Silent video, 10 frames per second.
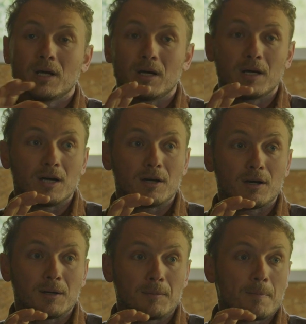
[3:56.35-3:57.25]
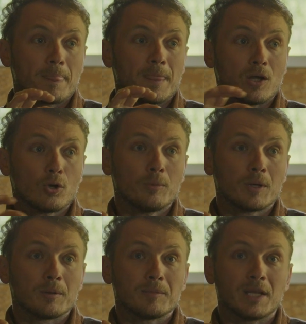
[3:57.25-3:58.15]

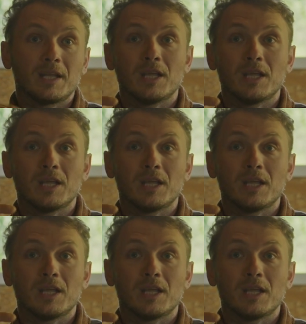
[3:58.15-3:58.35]
that